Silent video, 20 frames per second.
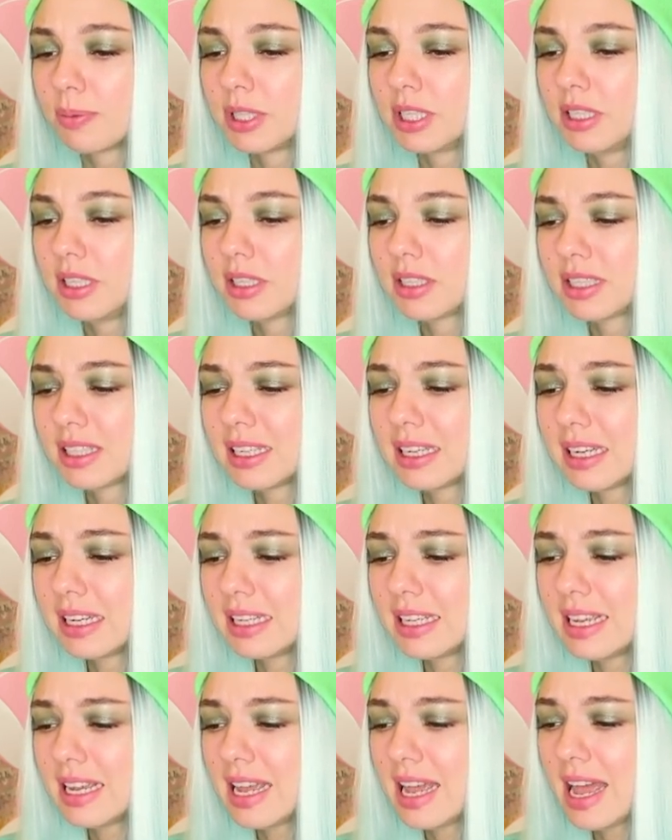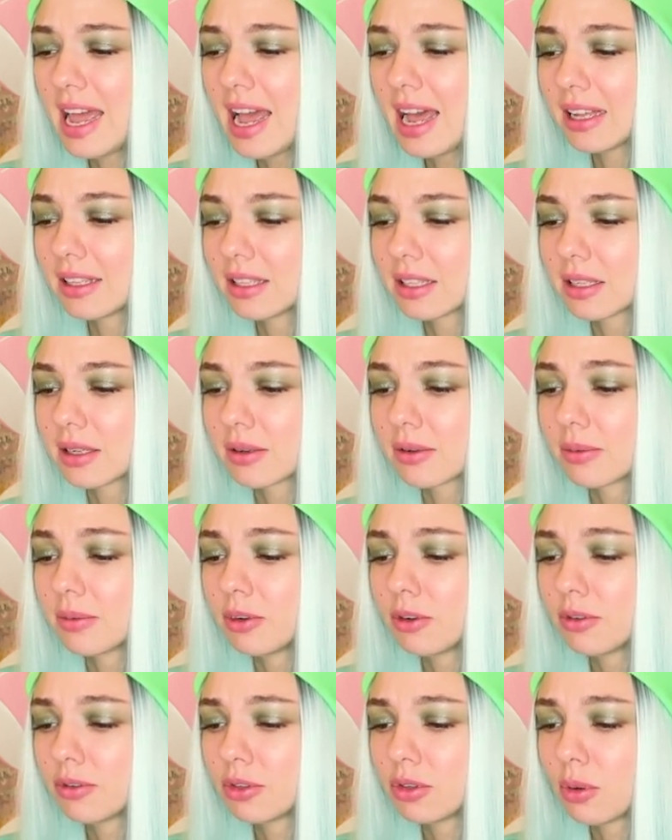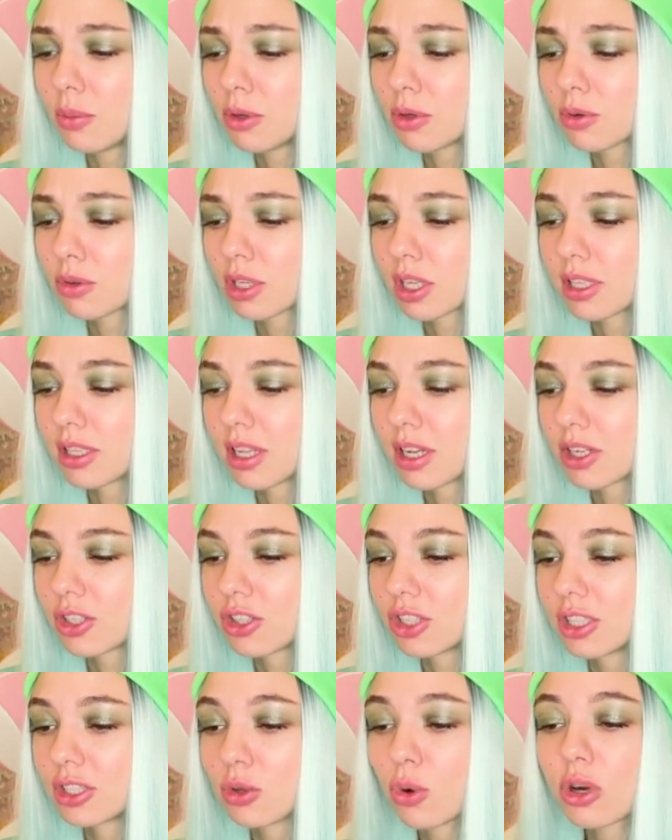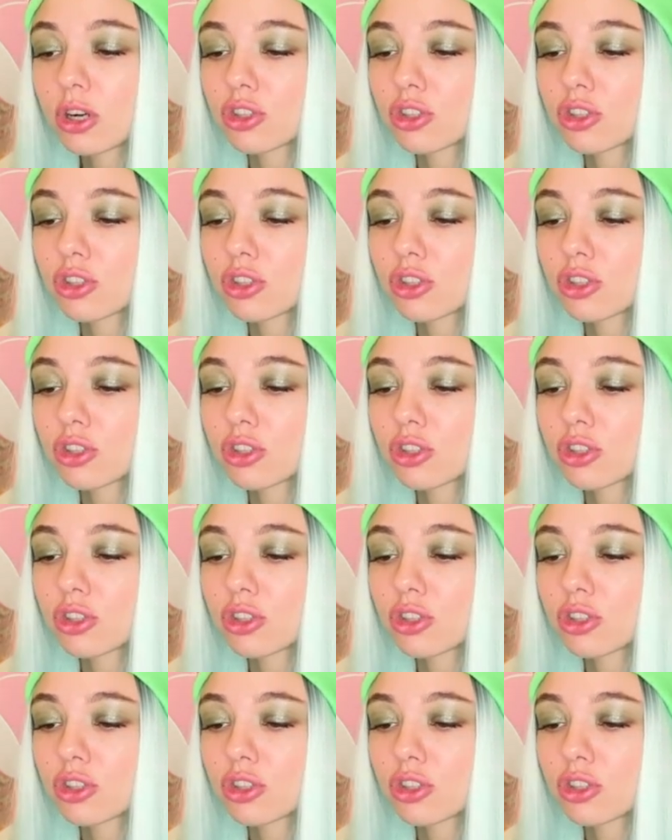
Birds are- no! Okay, lost another life.